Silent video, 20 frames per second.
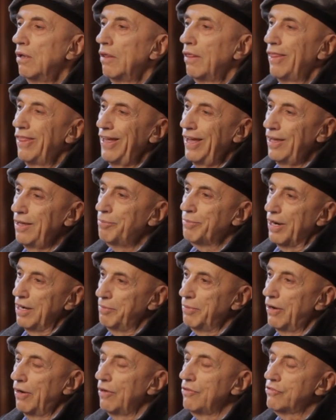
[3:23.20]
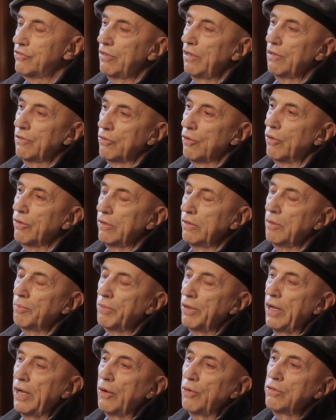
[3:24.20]
they primarily still talking
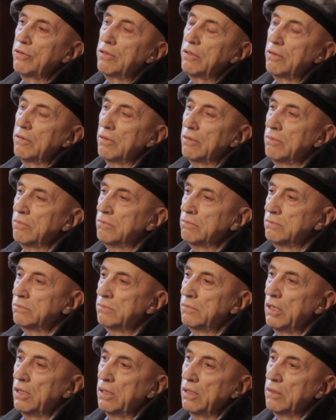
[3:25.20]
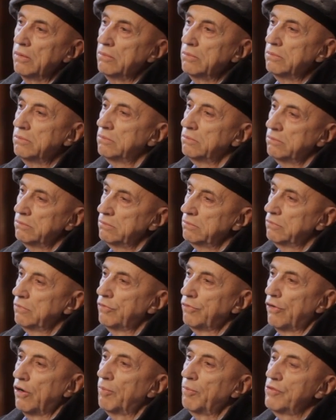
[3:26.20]
about um, um,
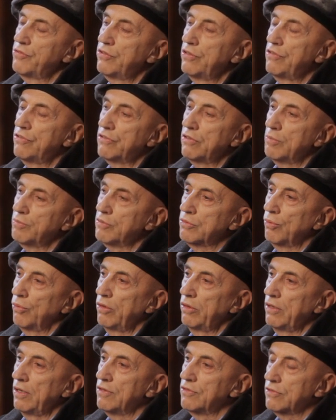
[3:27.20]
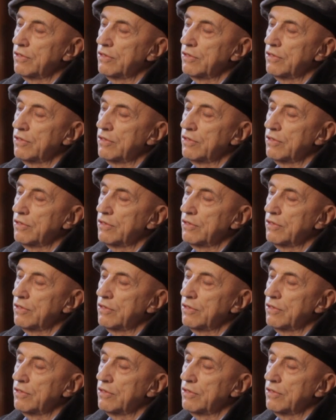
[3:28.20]
formal systems within